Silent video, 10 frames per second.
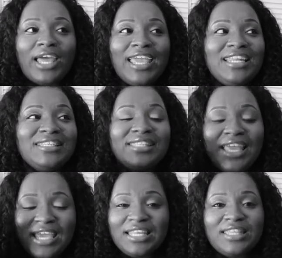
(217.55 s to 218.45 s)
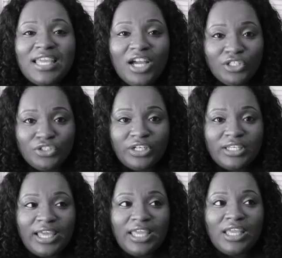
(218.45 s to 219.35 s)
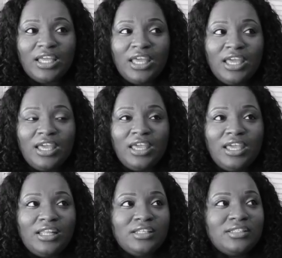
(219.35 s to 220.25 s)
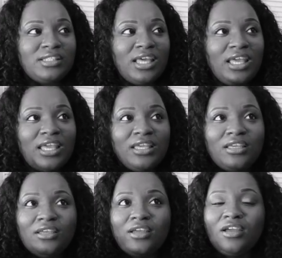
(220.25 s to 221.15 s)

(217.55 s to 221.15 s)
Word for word: Like it didn't say anything under it. Like it didn't say,